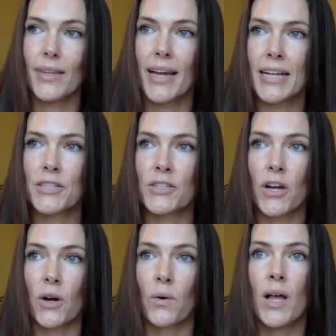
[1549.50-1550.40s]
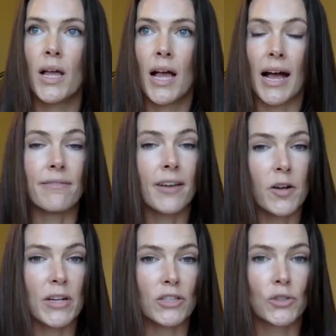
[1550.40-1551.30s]
And so I very
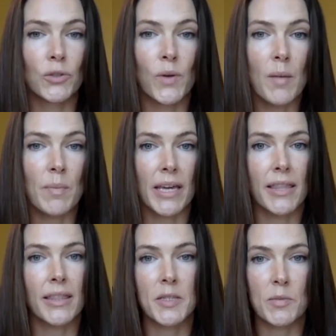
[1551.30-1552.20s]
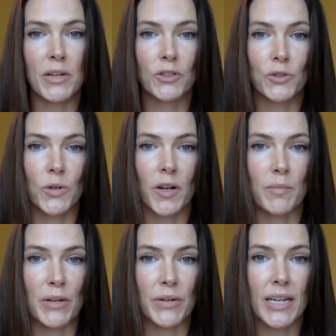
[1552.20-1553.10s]
much grew up in the spiritual
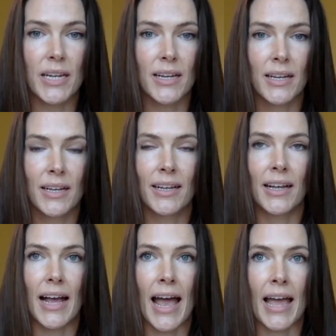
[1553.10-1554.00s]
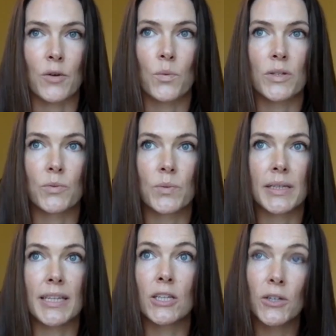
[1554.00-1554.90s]
community and was
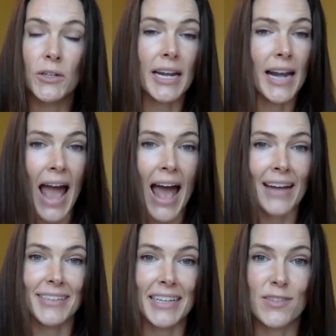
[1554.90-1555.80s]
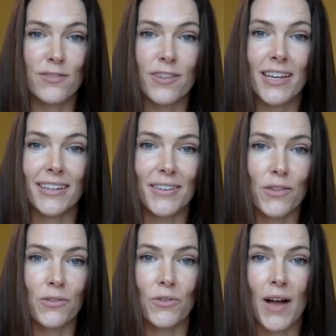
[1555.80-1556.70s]
really learning at his feet
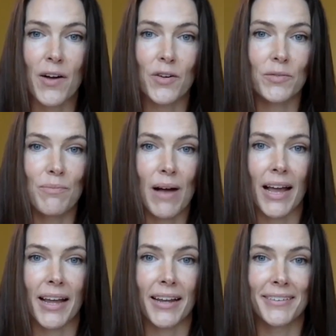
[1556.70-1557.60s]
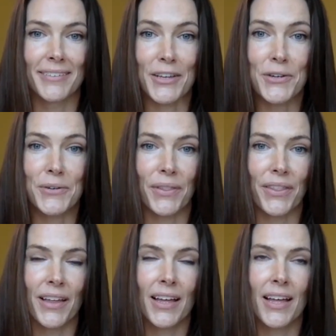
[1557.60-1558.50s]
throughout my
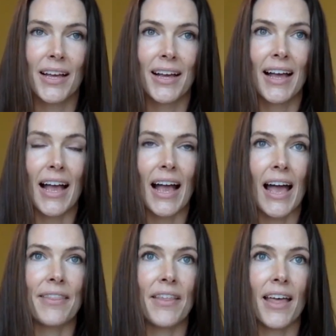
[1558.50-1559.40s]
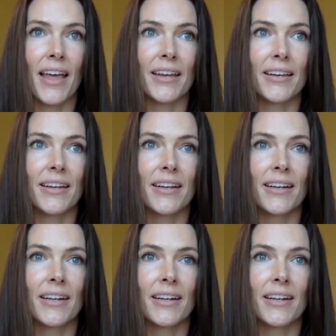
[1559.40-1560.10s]
youth. And then,